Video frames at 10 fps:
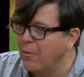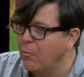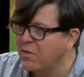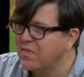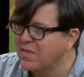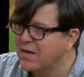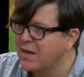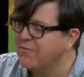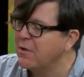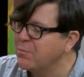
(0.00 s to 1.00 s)
One thing that
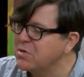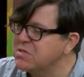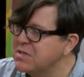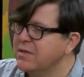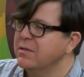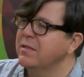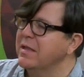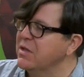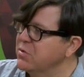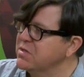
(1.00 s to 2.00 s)
I found
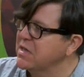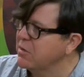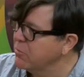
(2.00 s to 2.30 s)
particularly interesting